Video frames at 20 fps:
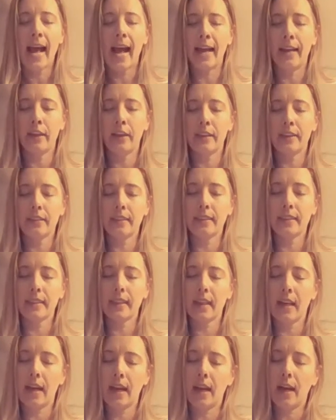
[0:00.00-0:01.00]
and
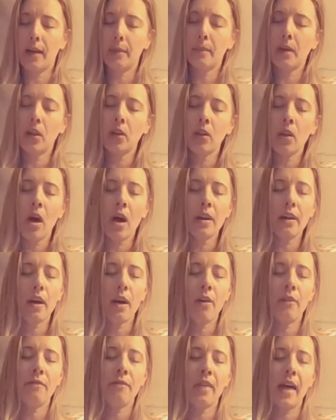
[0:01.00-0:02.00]
a lot
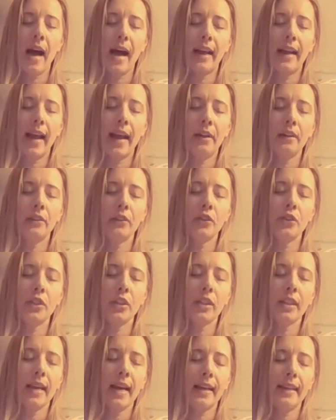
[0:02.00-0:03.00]
of that
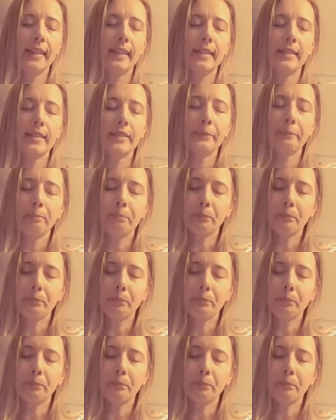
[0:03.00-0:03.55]
energy that is